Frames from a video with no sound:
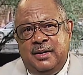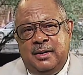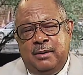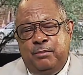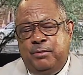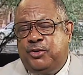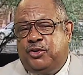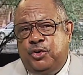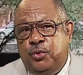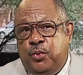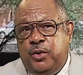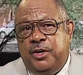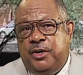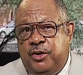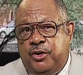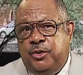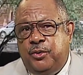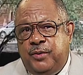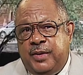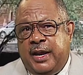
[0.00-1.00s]
But you wouldn't
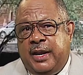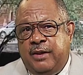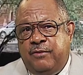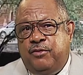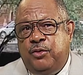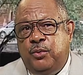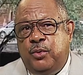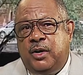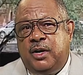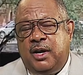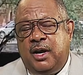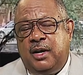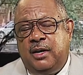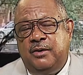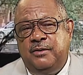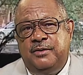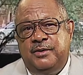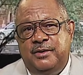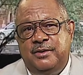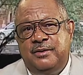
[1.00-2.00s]
do that if you were
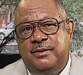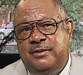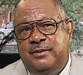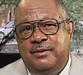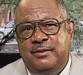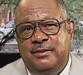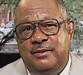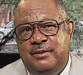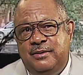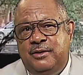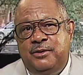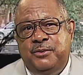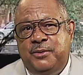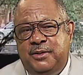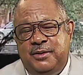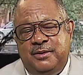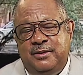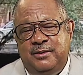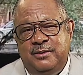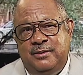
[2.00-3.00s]
colored. You
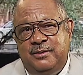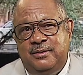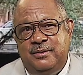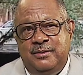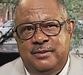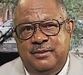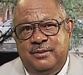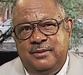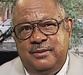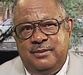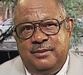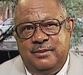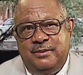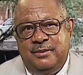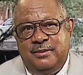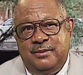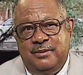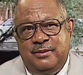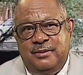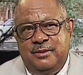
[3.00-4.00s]
wouldn't.
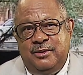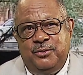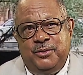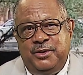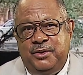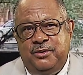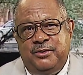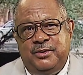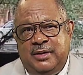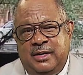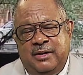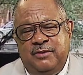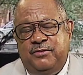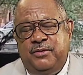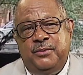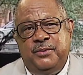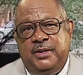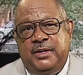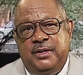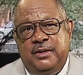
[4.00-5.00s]
You wouldn't do that if you
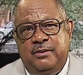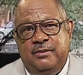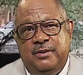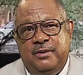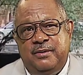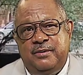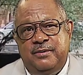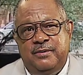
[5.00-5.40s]
were Negro.